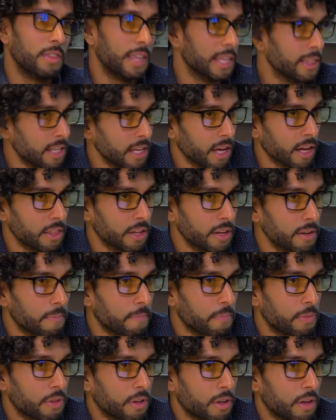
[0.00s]
than the other?
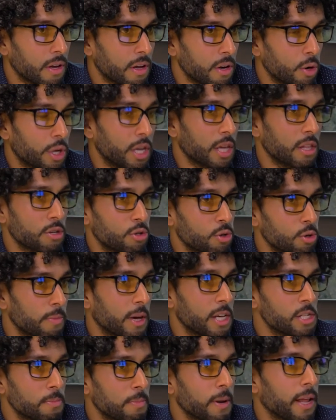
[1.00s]
Looking at the two
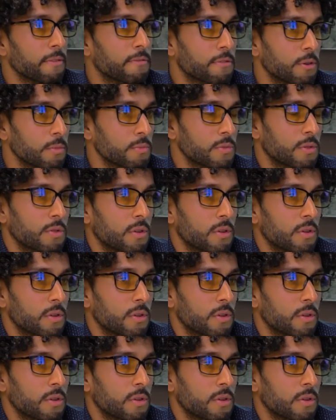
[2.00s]
major platforms.